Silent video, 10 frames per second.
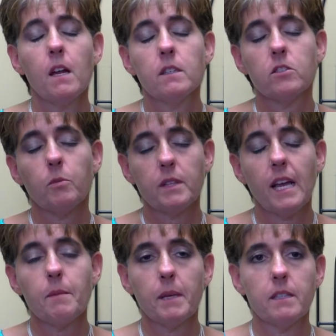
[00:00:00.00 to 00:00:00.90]
So what
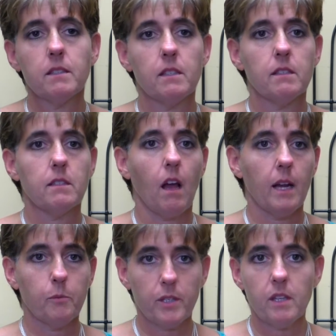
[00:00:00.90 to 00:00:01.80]
that means is I
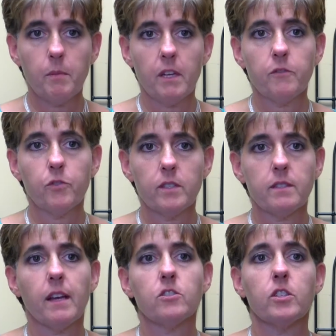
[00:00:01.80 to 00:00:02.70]
bring them in for a
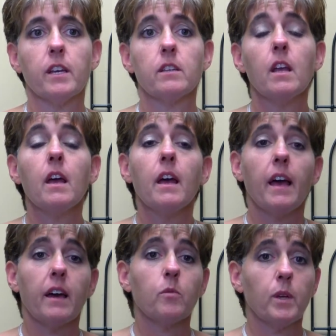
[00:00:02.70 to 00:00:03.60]
session
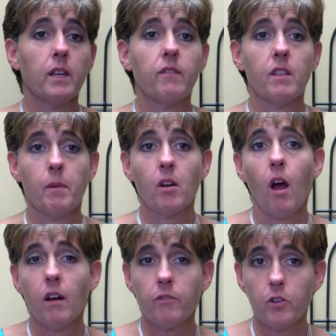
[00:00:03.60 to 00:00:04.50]
and we give them a
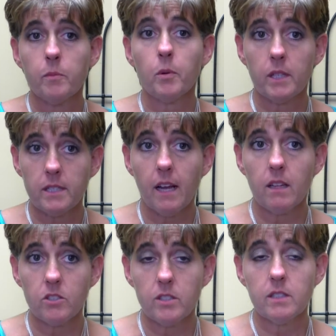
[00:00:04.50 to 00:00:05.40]
nonverbal
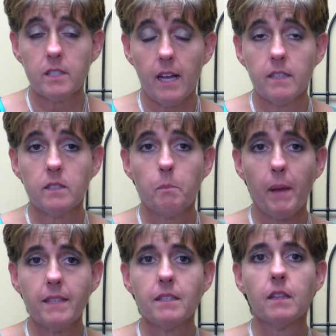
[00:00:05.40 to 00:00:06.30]
intelligence test,
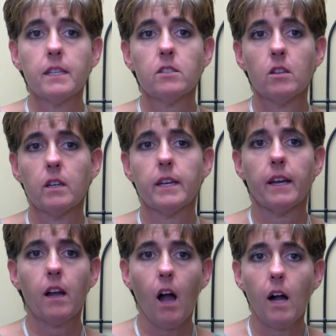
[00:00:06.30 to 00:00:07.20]
basically to look at
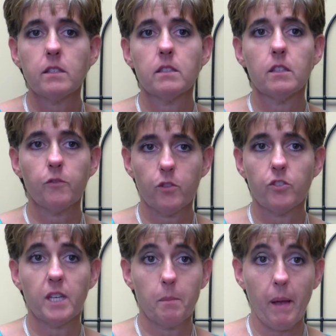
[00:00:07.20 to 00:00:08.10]
cognitive
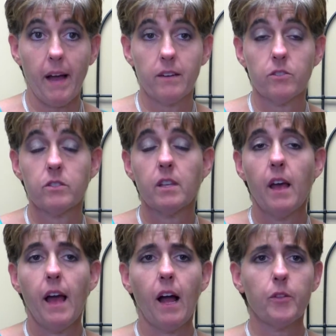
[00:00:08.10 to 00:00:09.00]
learning patterns,
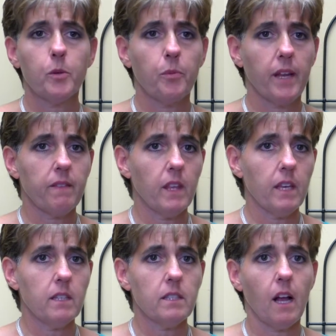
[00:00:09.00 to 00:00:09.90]
how their brain
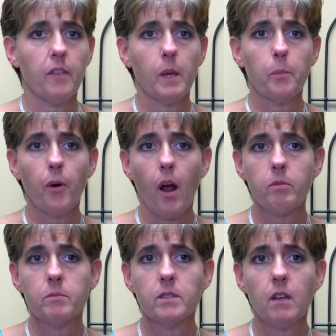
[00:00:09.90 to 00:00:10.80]
thinks, how they
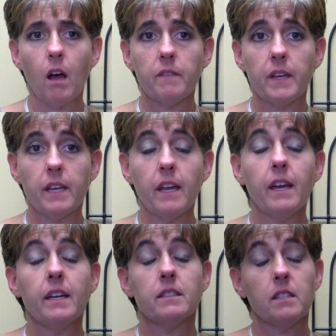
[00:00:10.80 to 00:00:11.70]
problem solving,
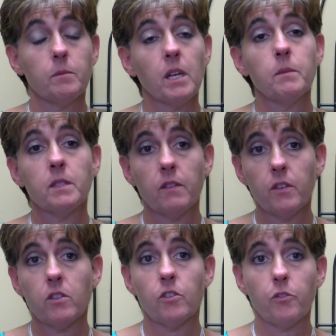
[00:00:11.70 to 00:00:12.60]
and sometimes
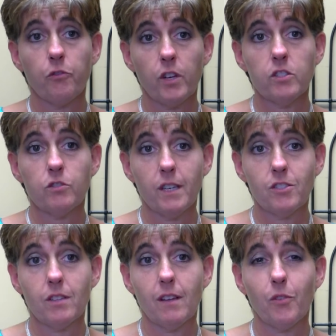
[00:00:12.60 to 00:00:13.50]
even their
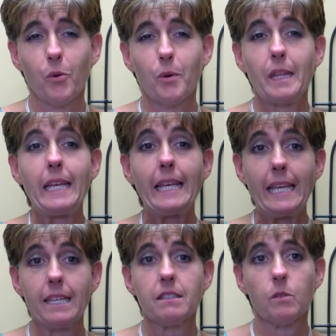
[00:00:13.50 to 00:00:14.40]
frustration level or the
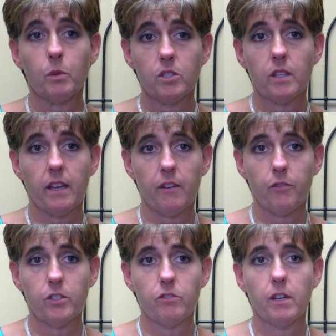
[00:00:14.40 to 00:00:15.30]
ease at which they get
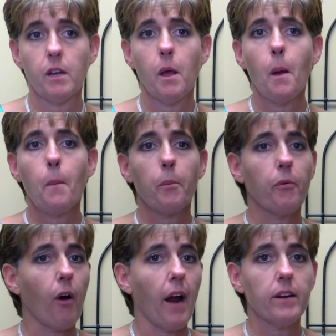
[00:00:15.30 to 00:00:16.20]
frustrated
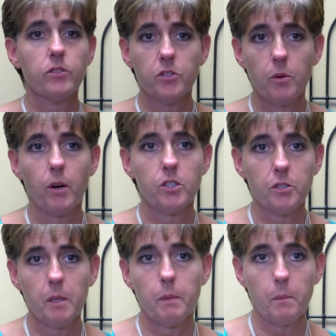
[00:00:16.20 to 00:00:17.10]
prior to our
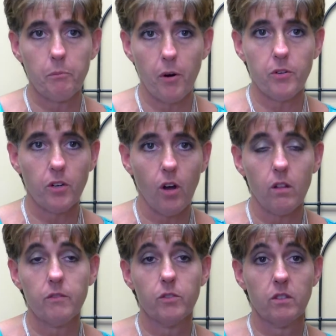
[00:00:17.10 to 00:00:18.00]
treatment protocol
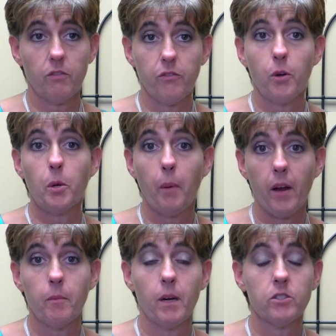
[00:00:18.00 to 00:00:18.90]
of using
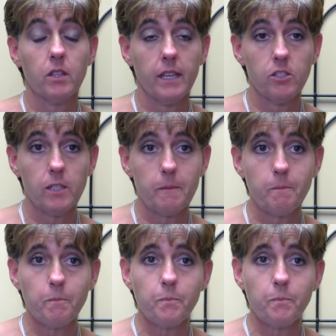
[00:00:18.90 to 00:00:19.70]
photobiomodulation.